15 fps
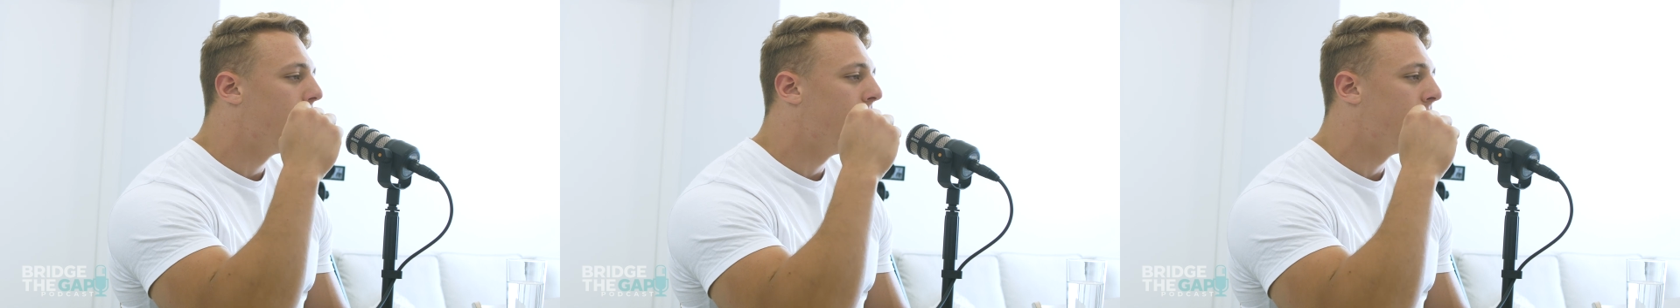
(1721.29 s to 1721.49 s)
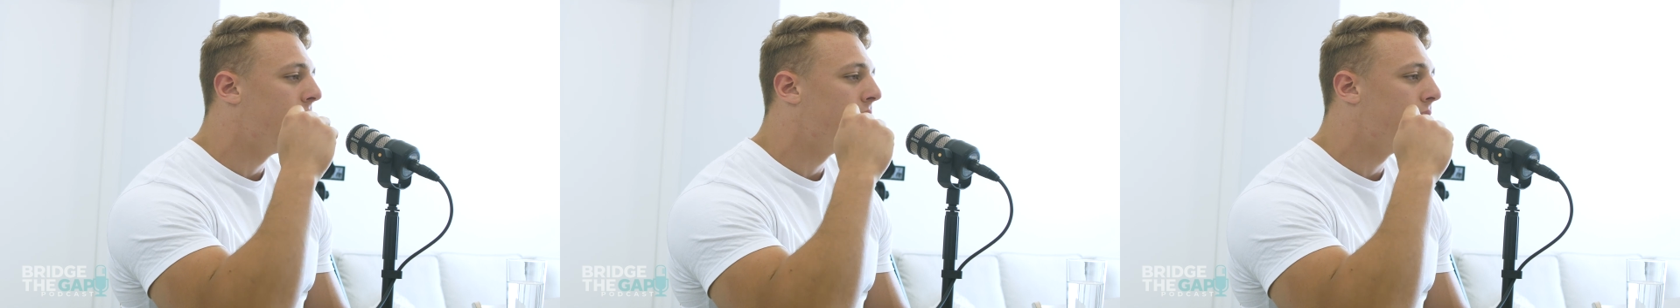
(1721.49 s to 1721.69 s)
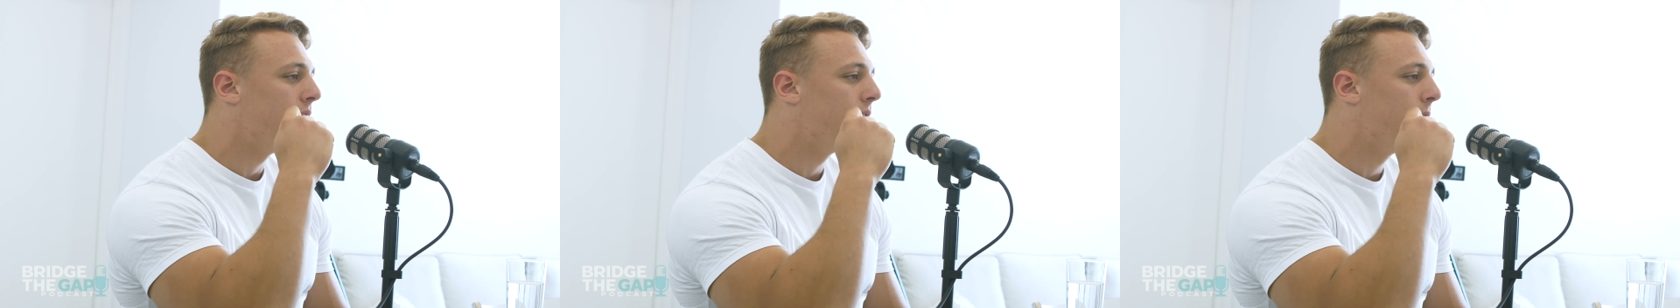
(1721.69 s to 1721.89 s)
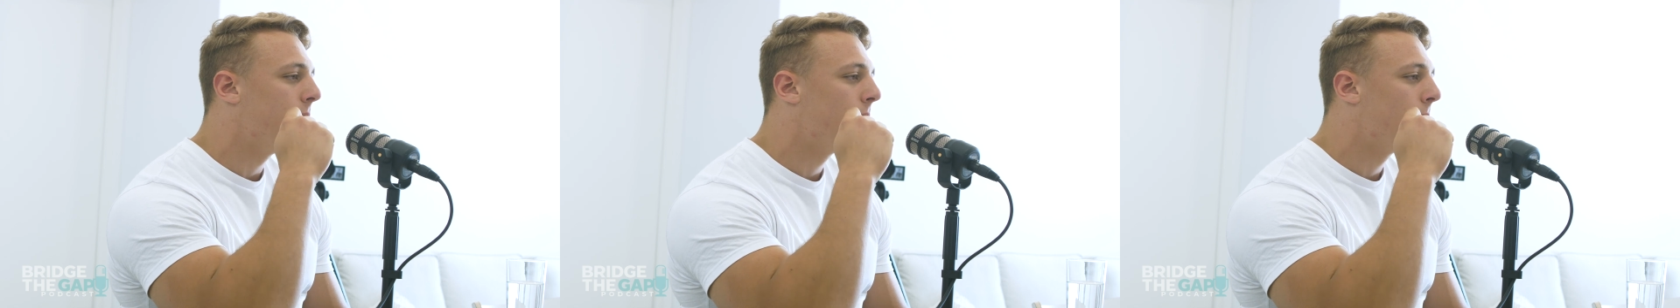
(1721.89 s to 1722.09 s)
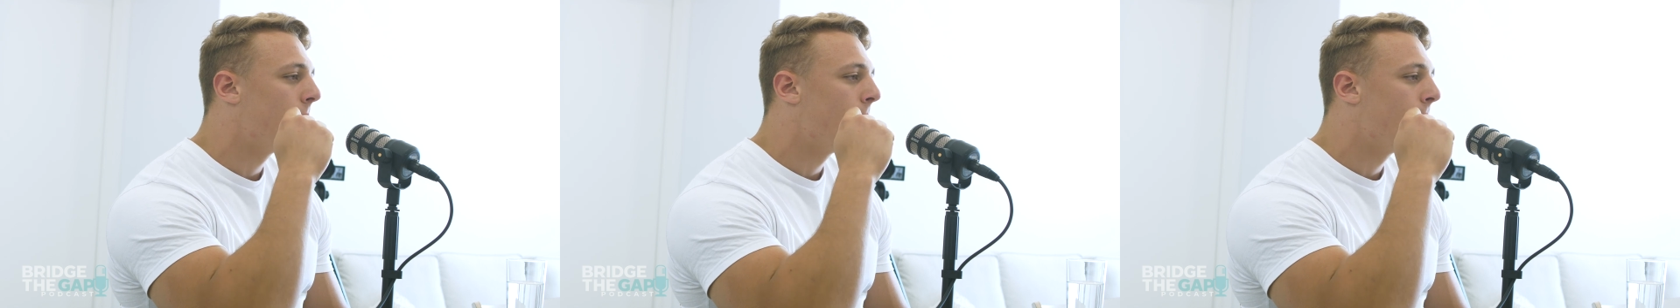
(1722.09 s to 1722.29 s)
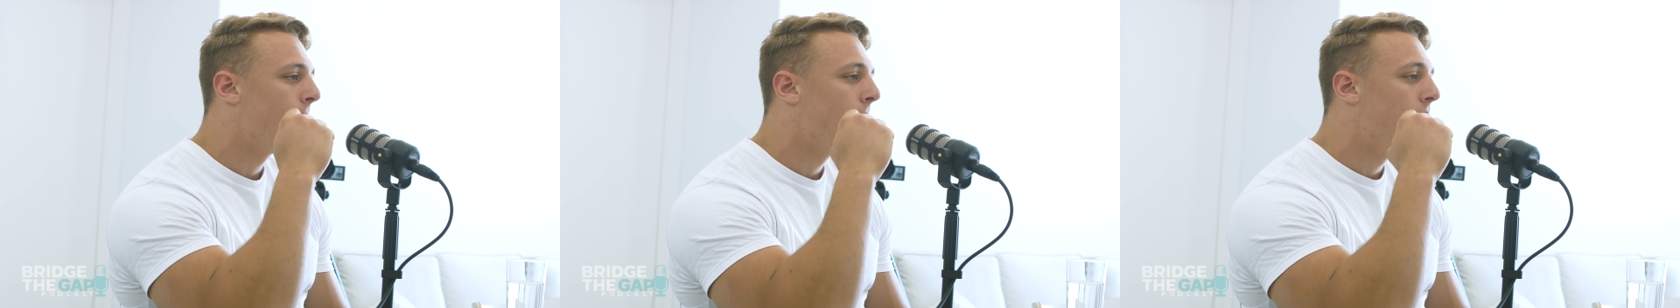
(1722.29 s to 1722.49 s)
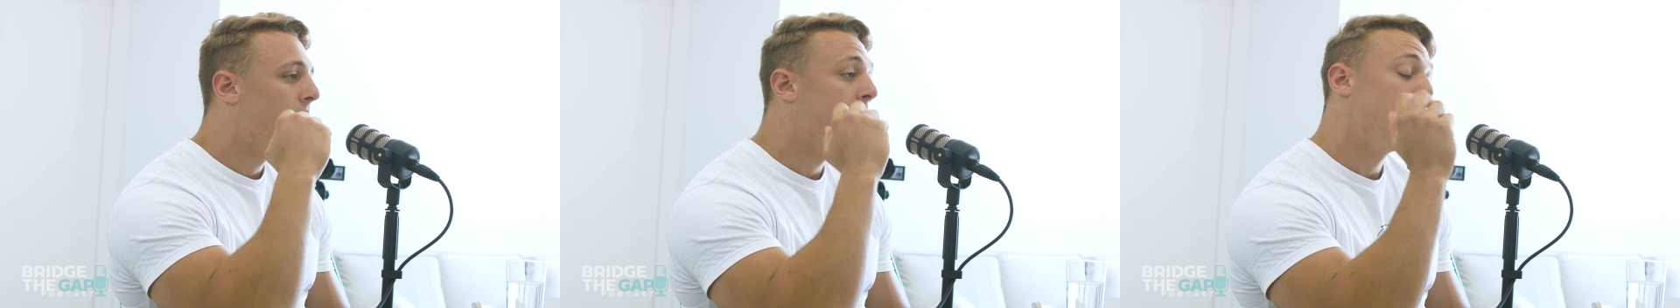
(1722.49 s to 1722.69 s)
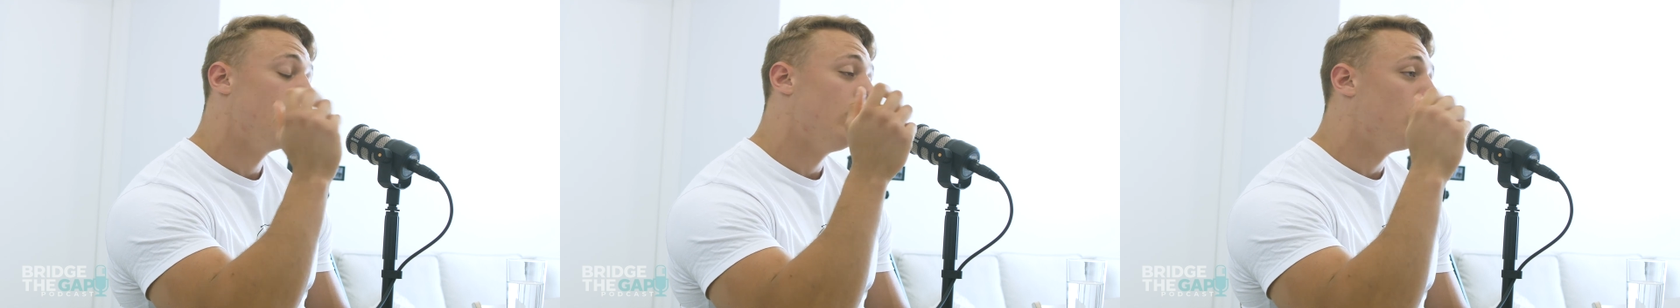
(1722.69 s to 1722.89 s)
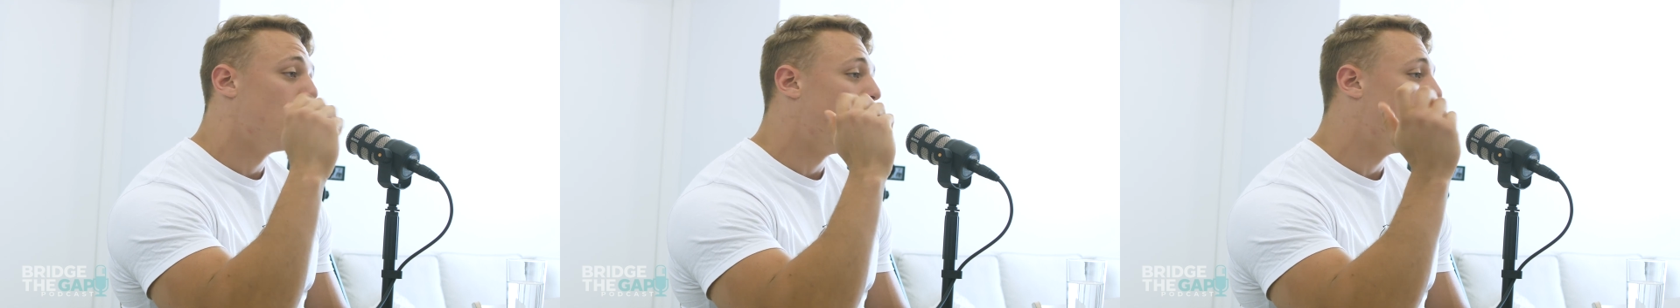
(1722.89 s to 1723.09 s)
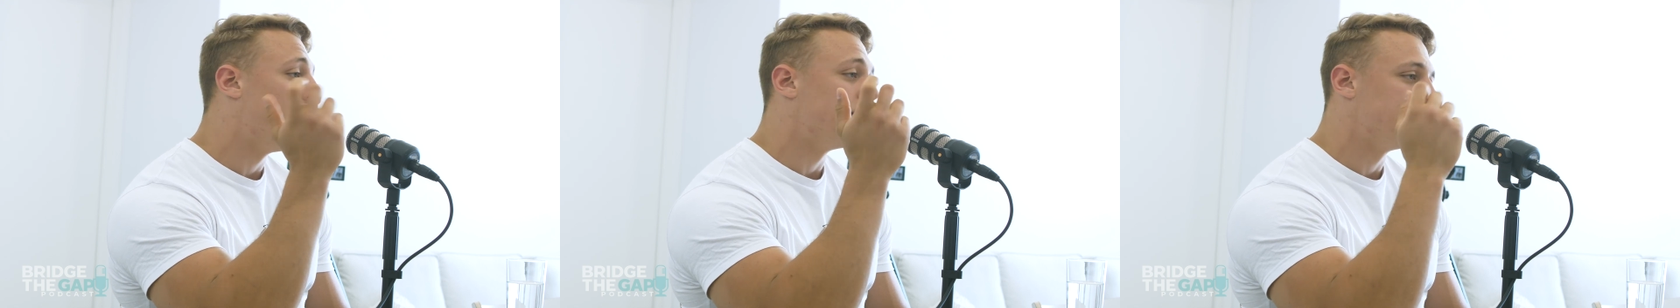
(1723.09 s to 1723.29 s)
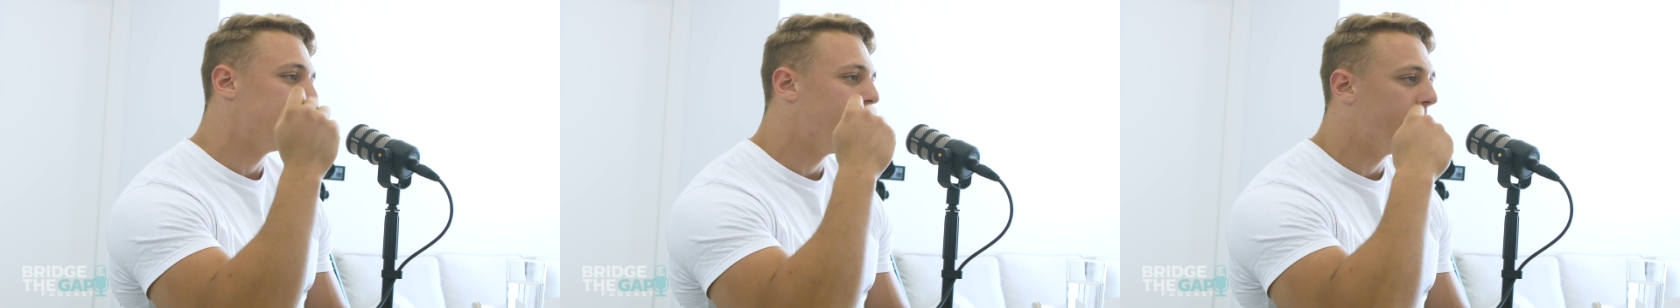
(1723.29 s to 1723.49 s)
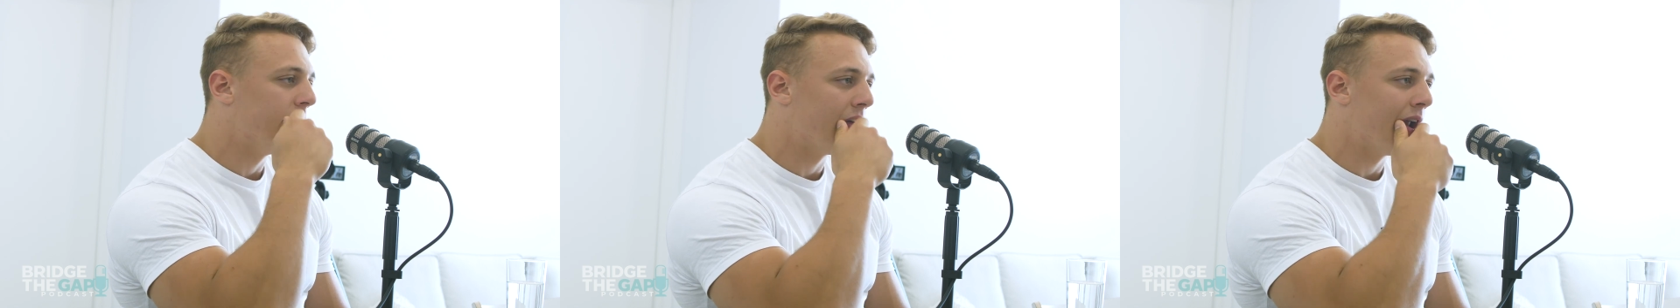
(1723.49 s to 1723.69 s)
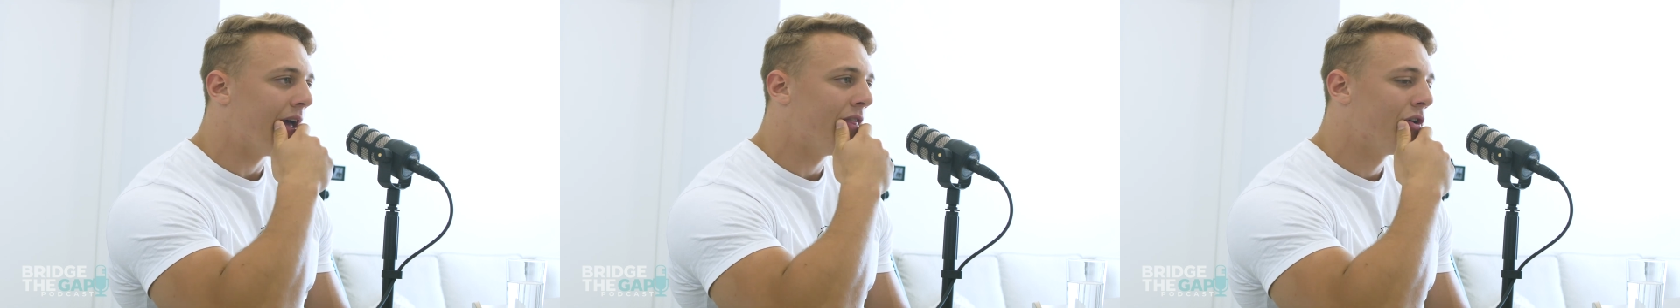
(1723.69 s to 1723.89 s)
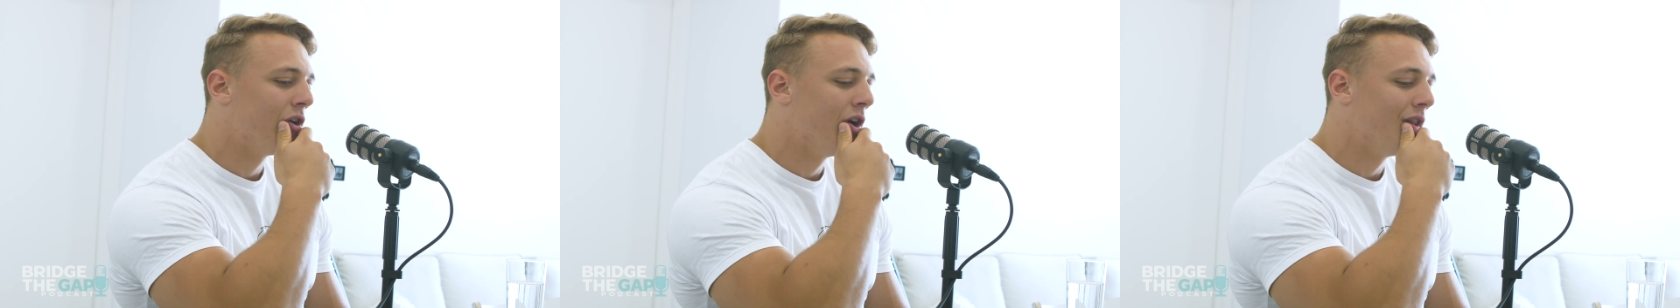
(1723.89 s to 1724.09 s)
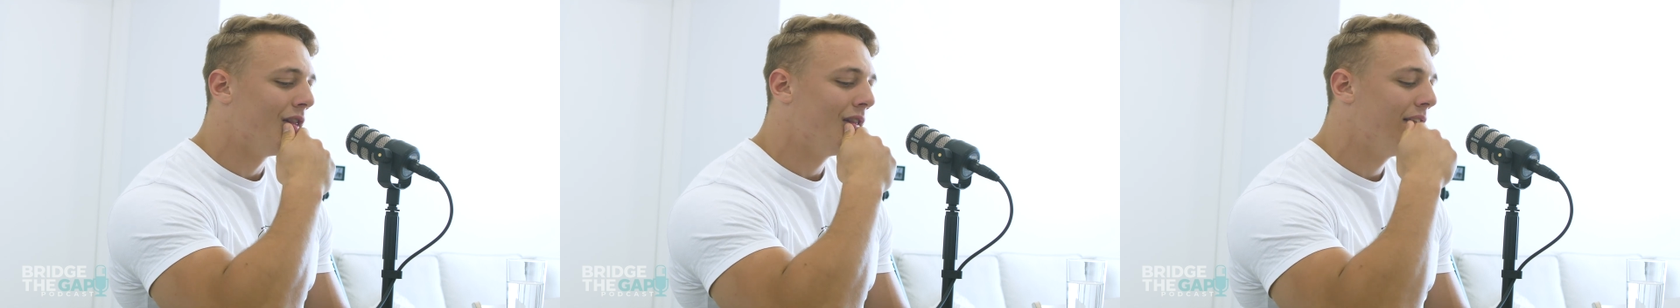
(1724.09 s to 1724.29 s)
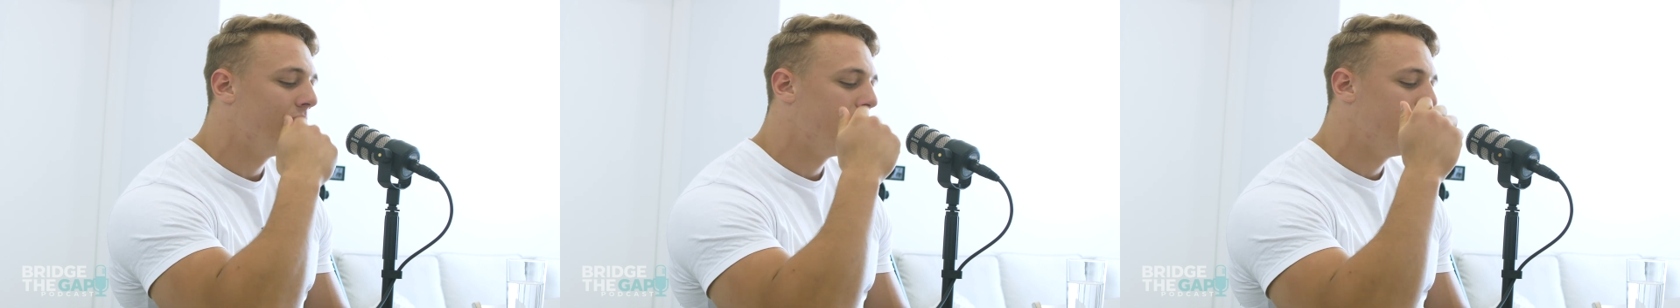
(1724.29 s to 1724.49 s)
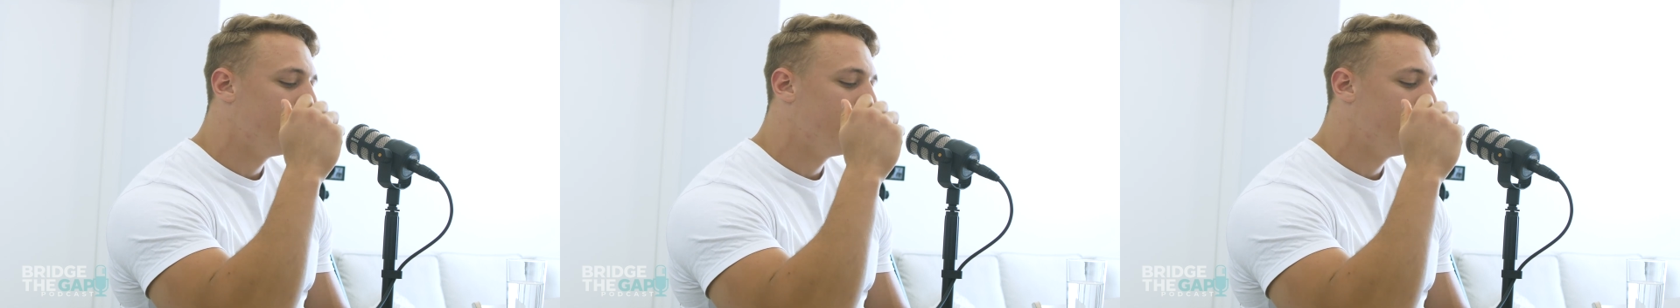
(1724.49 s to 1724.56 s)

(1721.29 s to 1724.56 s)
And anyway, while I was dating that other girl,